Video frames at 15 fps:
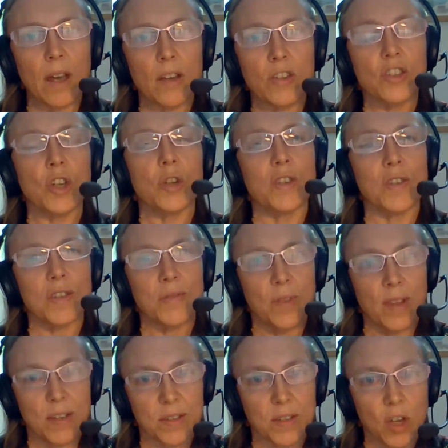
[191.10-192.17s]
students for
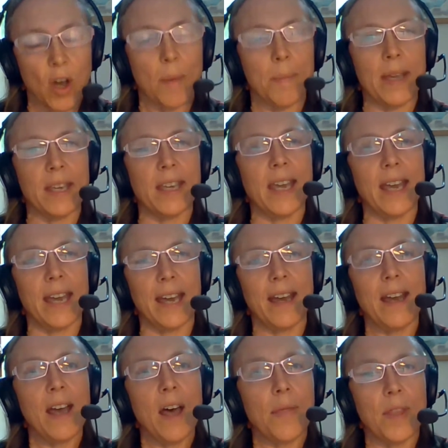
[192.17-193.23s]
this coming year
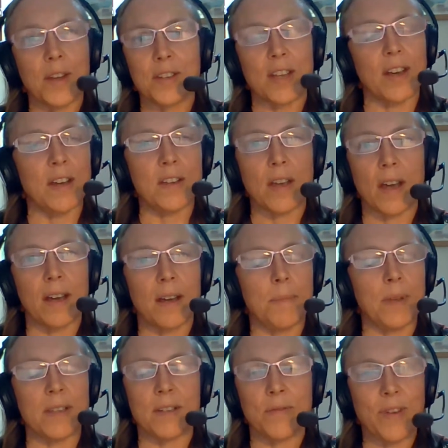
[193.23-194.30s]
that
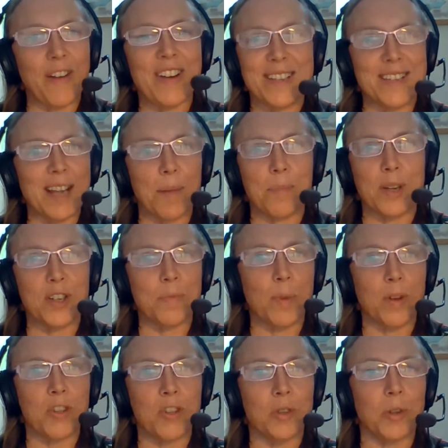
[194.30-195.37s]
is a very established
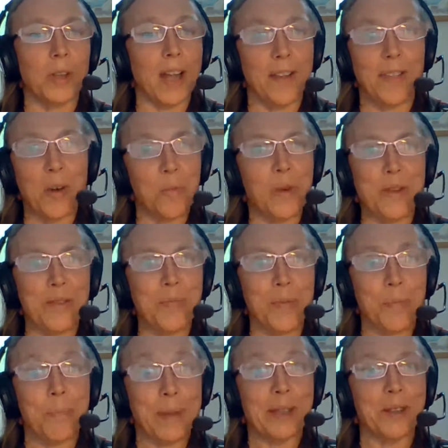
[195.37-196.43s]
module, and that we've
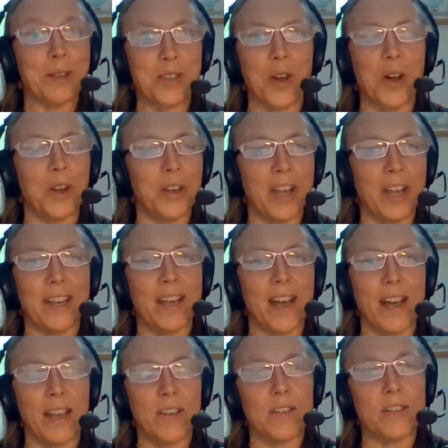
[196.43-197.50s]
built on
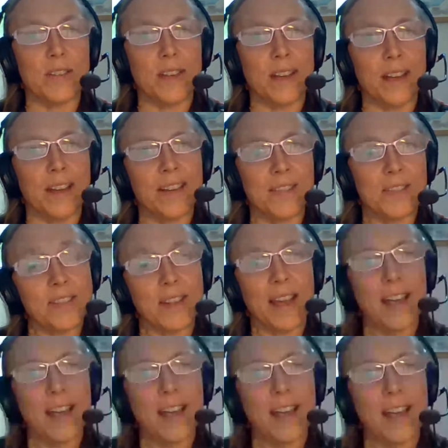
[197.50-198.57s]
and
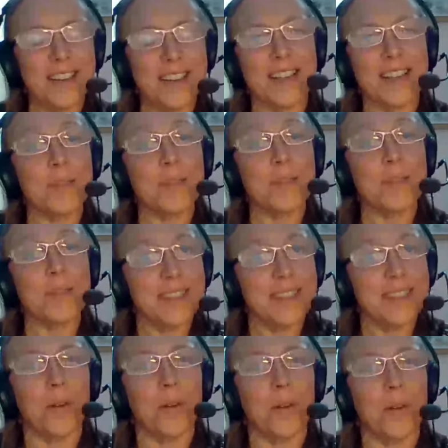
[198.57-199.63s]
expanded
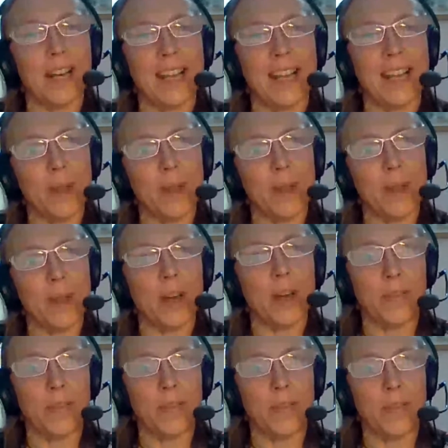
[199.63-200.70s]
on, really, with
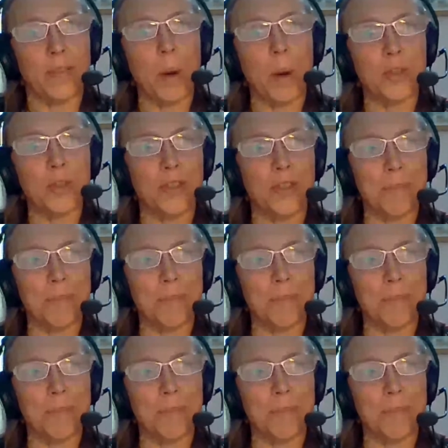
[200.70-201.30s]
the new option that